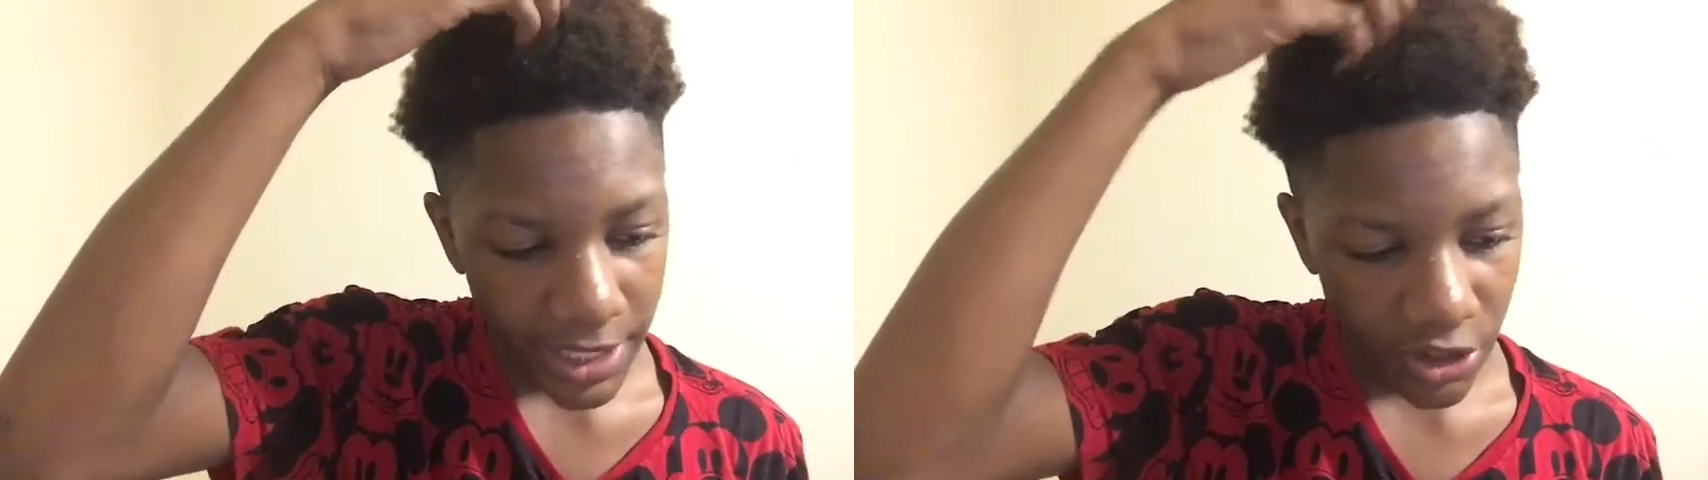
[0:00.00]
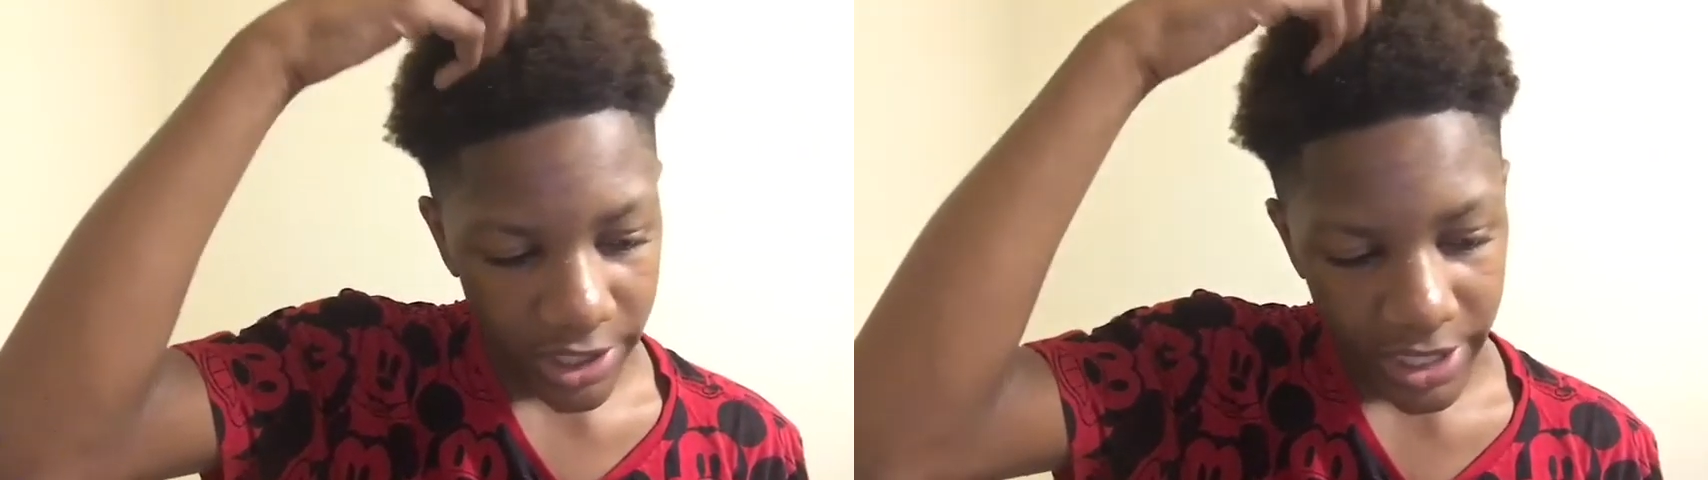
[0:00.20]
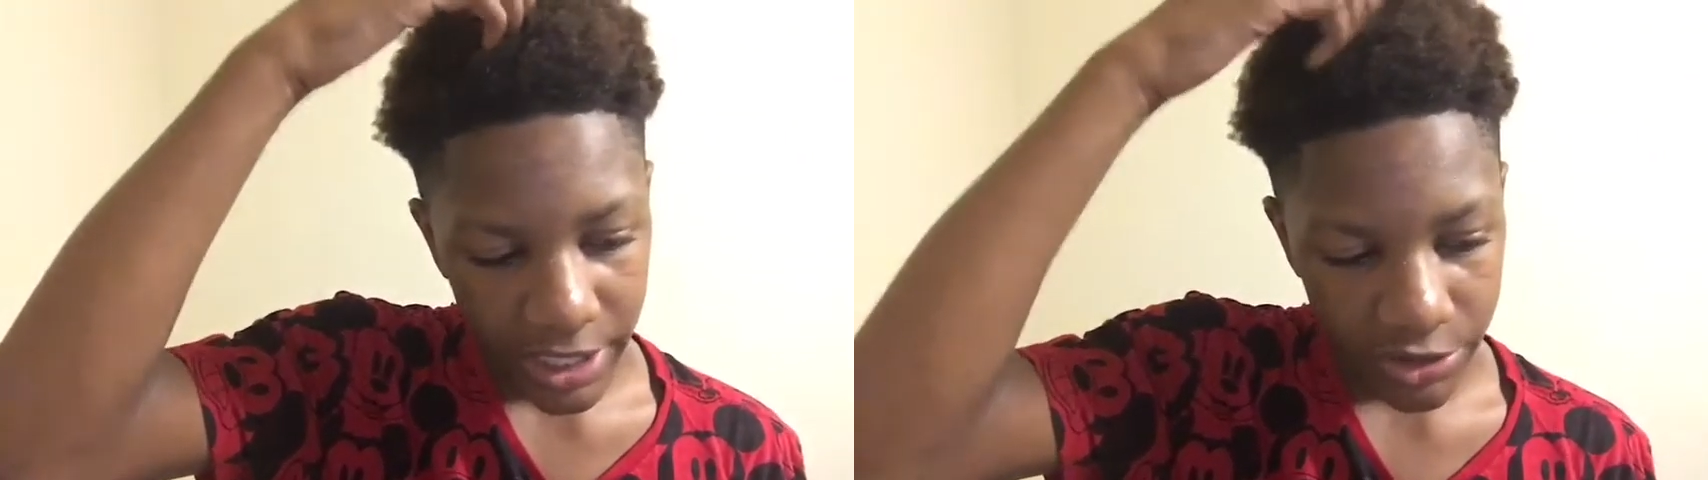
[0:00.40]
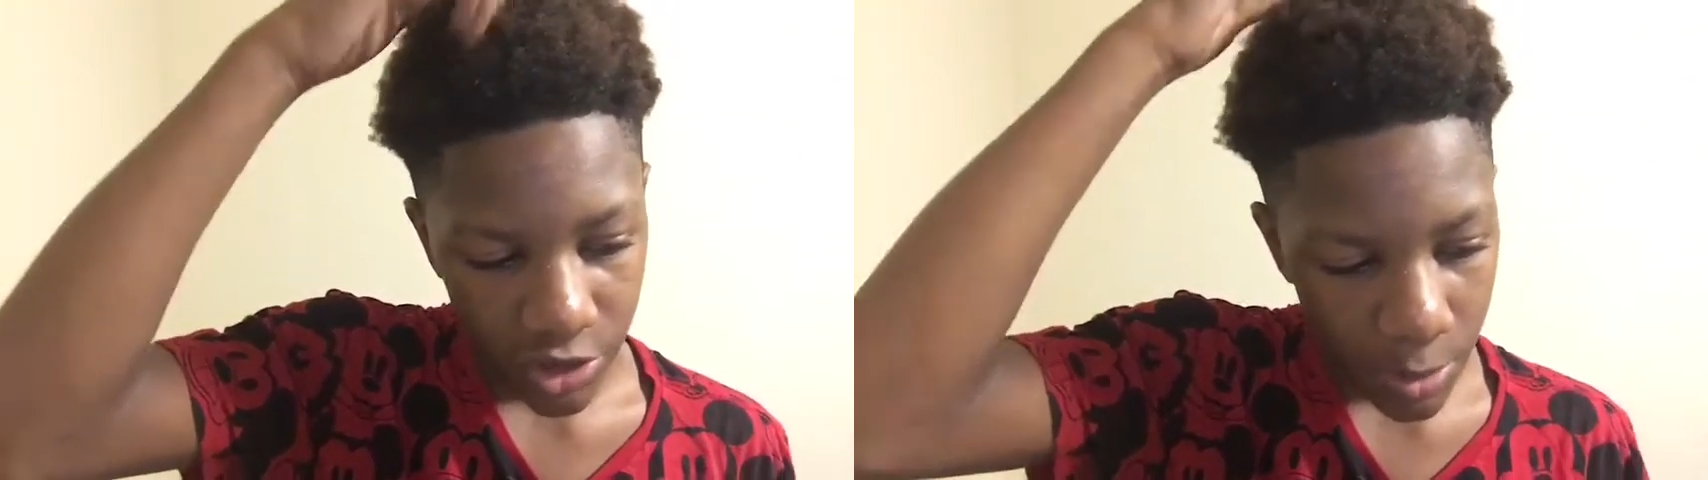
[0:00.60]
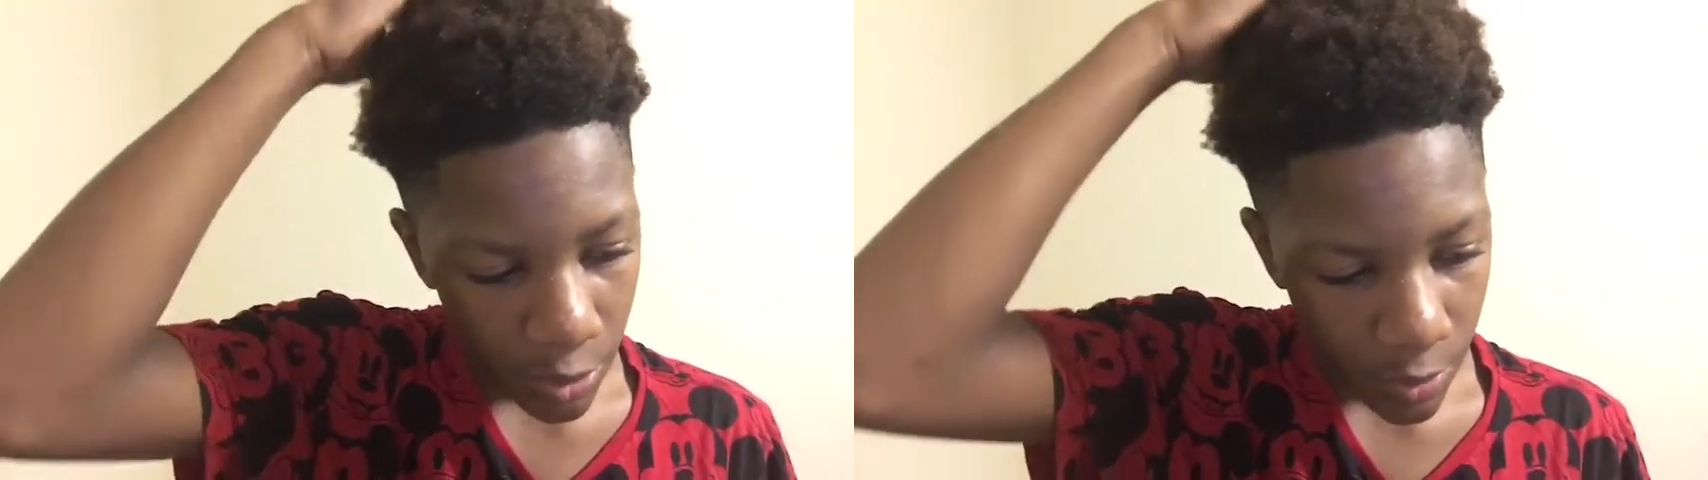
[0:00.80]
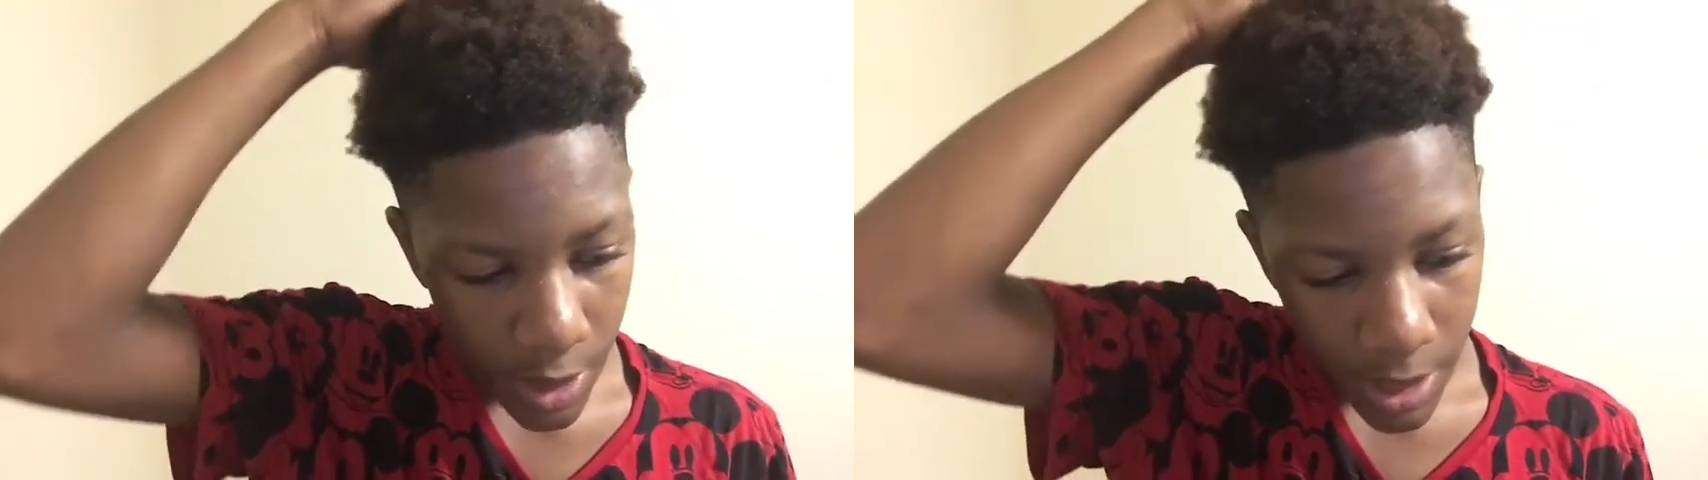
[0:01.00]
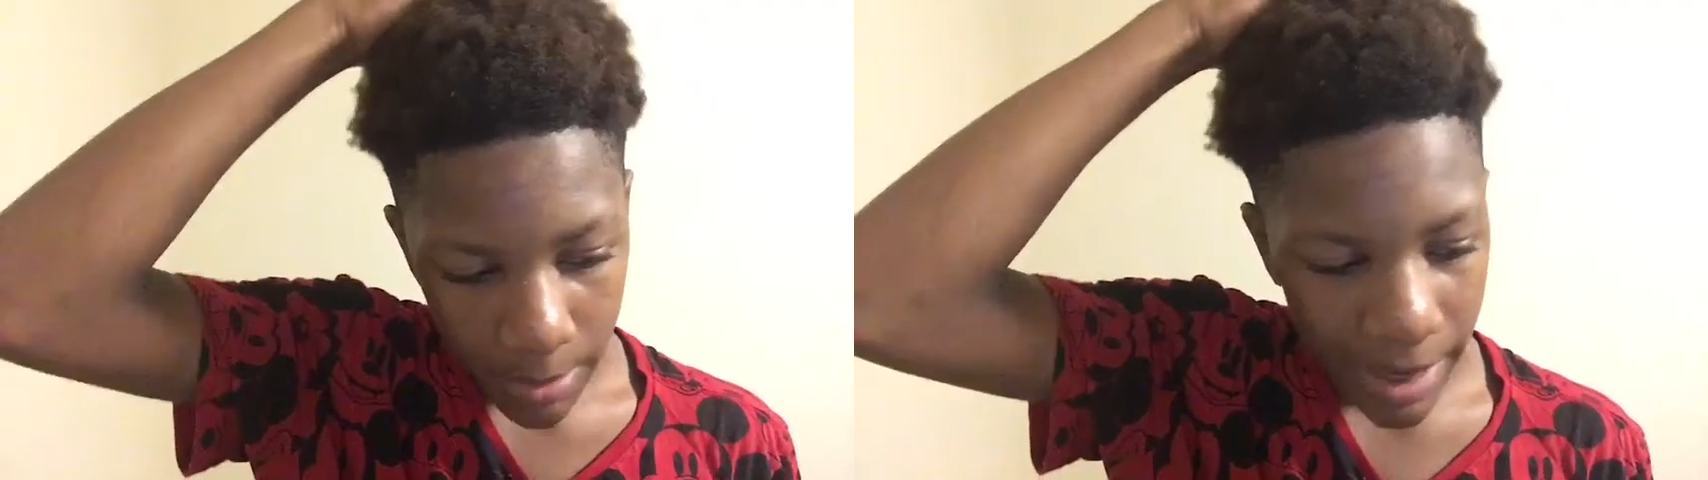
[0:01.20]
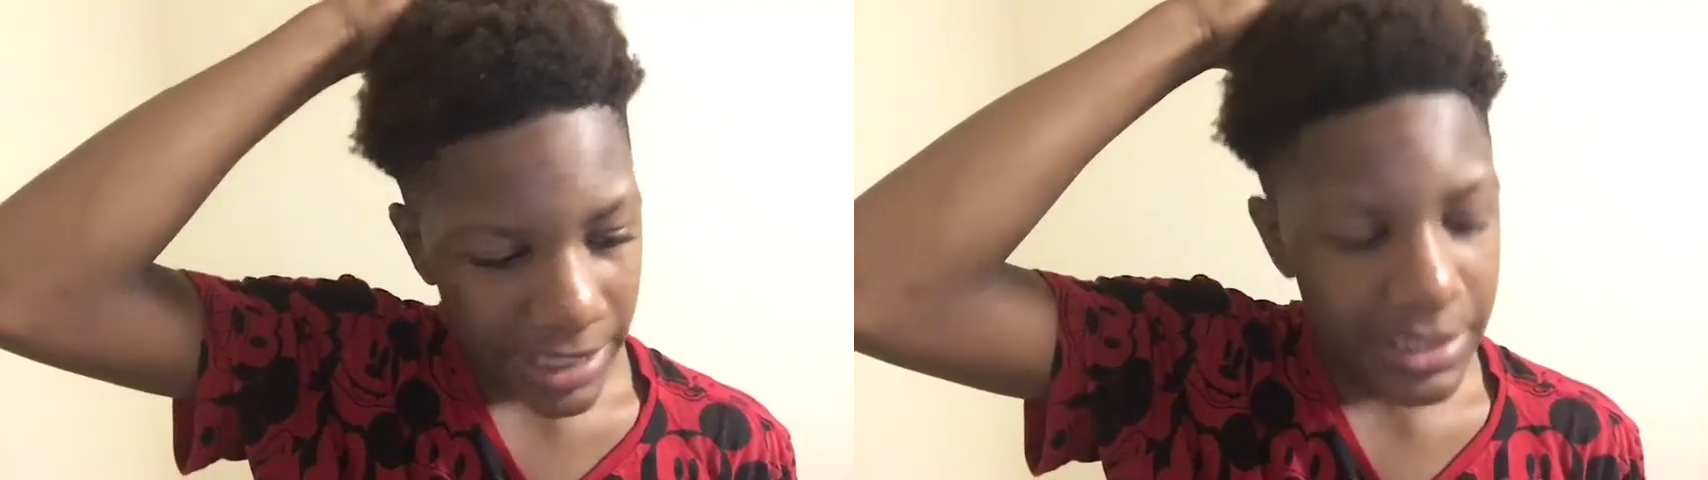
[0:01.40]
trying to get in trouble,
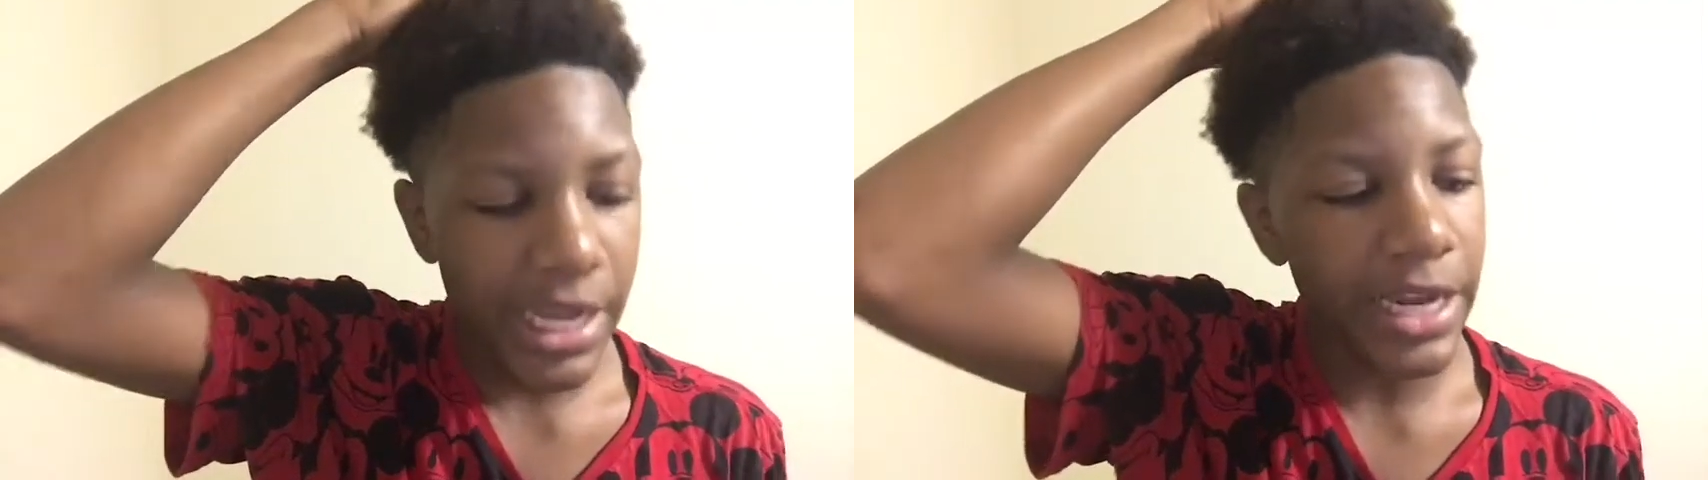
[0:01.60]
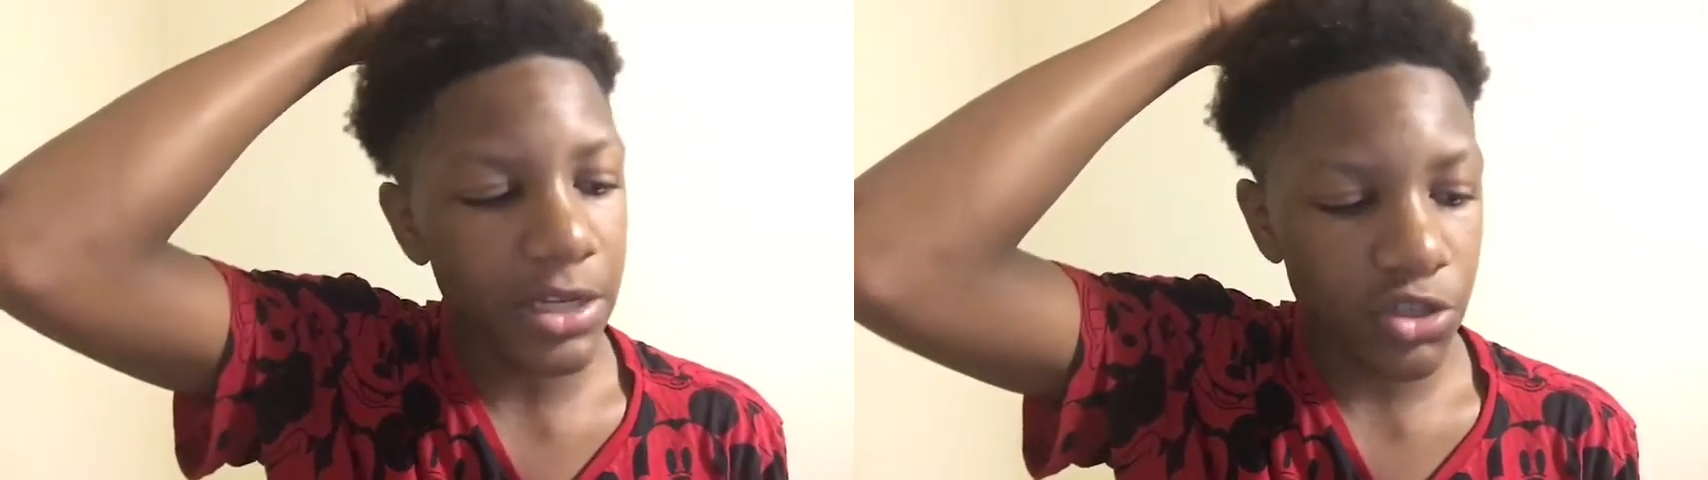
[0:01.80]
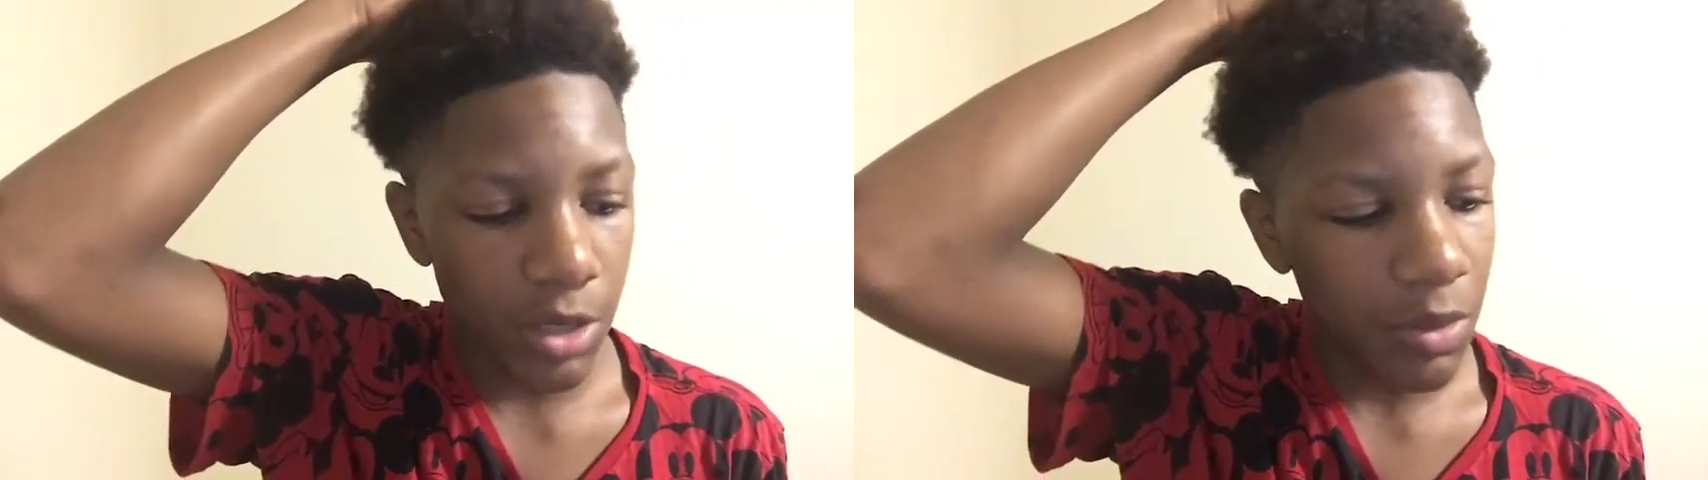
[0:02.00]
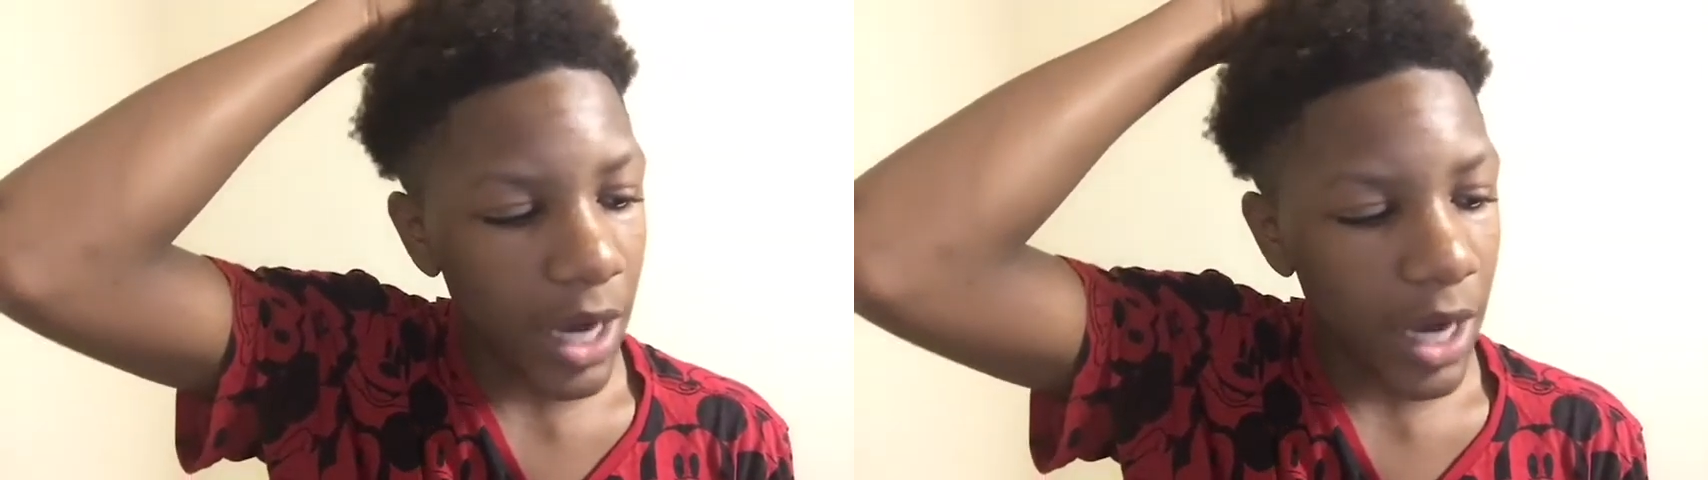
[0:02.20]
but I stayed in trouble.